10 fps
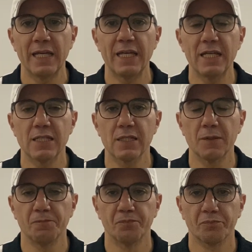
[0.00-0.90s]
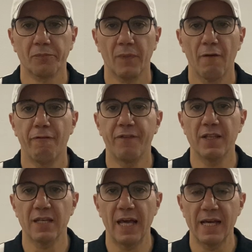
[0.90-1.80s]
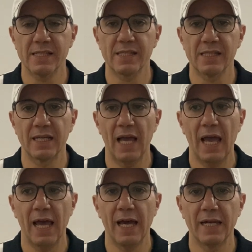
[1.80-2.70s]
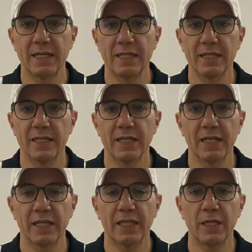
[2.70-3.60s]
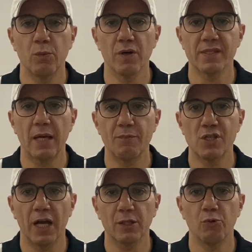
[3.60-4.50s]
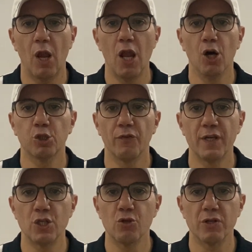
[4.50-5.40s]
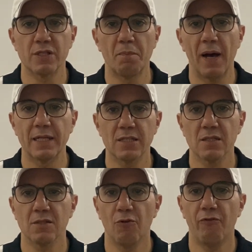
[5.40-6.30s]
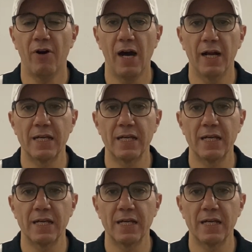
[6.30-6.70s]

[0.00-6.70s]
His fitness and he was subject to a lot of injuries, but so far